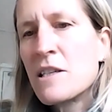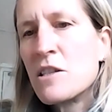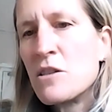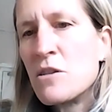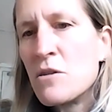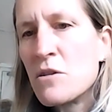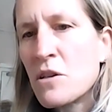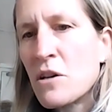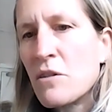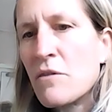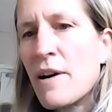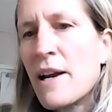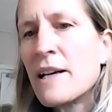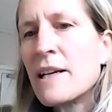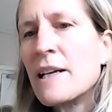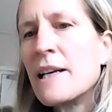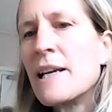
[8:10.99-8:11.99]
is used
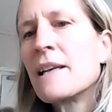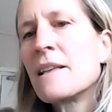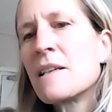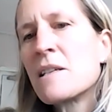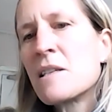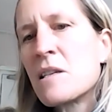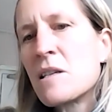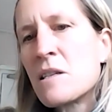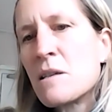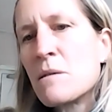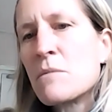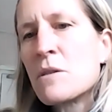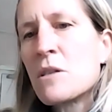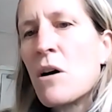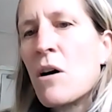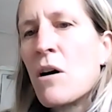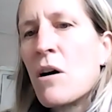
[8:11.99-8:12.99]
correctly and the
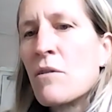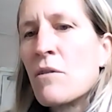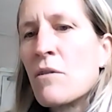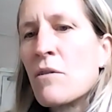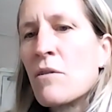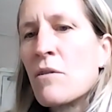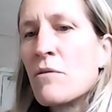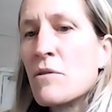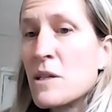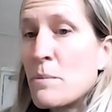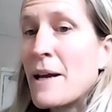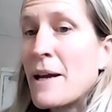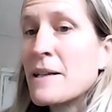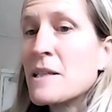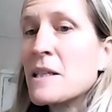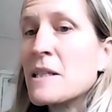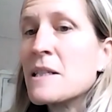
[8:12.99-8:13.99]
systems are
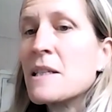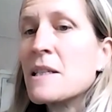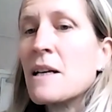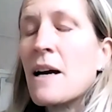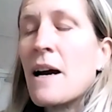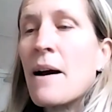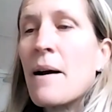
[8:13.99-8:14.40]
respected